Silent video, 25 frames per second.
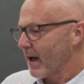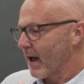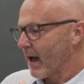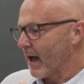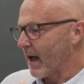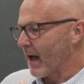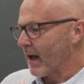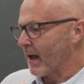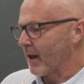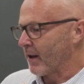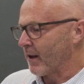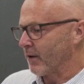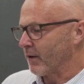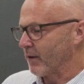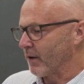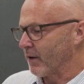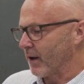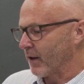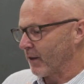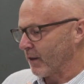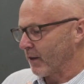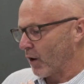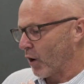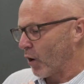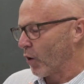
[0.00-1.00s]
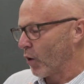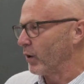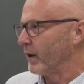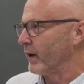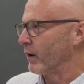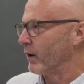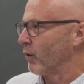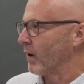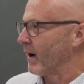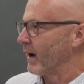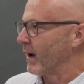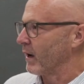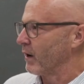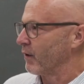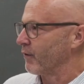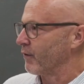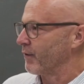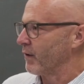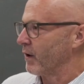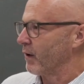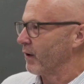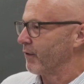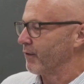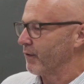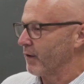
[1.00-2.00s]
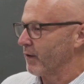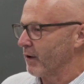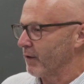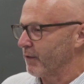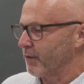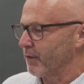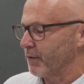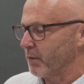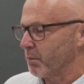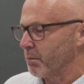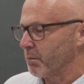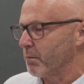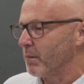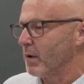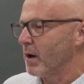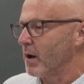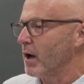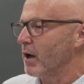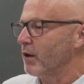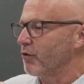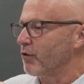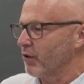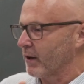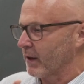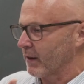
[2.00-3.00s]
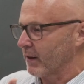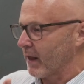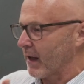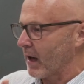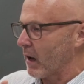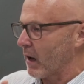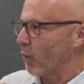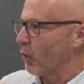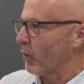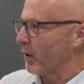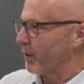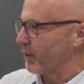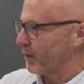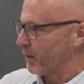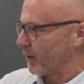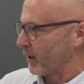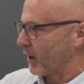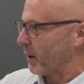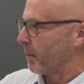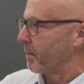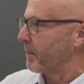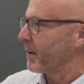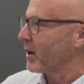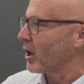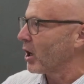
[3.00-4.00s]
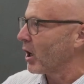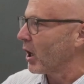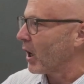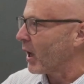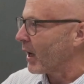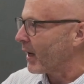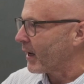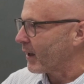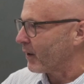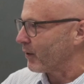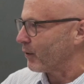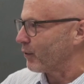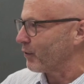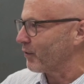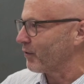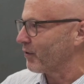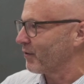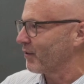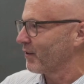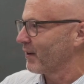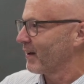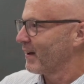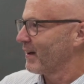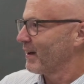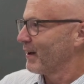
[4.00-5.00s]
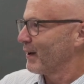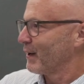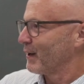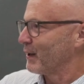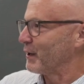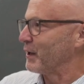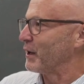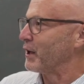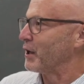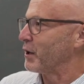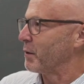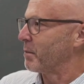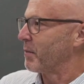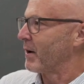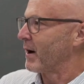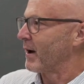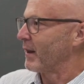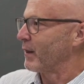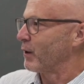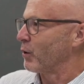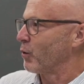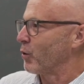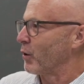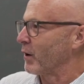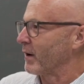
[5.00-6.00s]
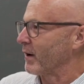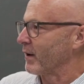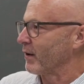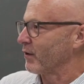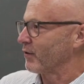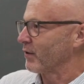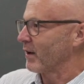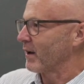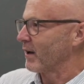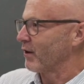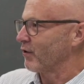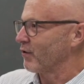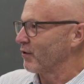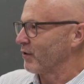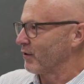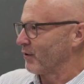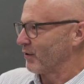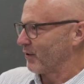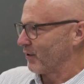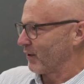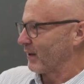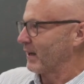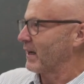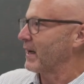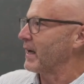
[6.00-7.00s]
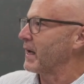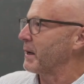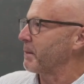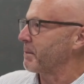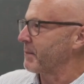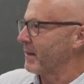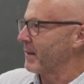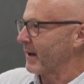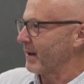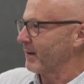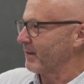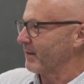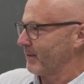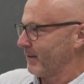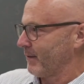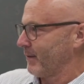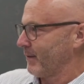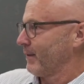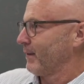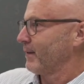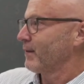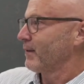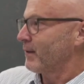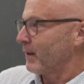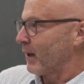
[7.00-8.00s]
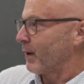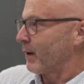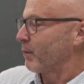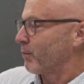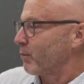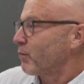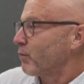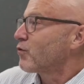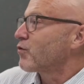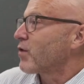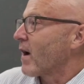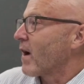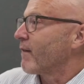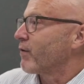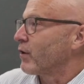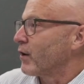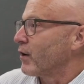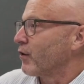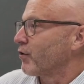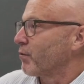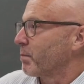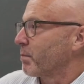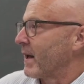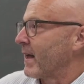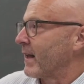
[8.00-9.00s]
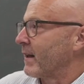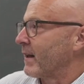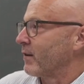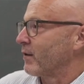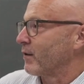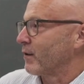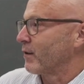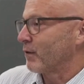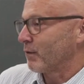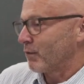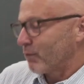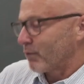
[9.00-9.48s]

and the holy grail of merging that with the compliance needed by the organisation to keep that traveller spend and